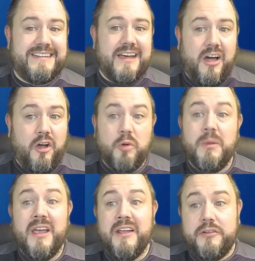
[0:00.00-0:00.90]
at
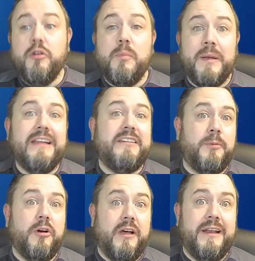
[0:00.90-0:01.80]
home to
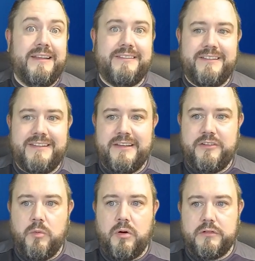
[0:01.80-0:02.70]
Peterborough, and as I said,
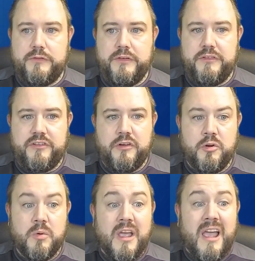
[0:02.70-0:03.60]
to Oxford
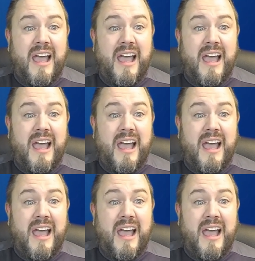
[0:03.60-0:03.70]
too.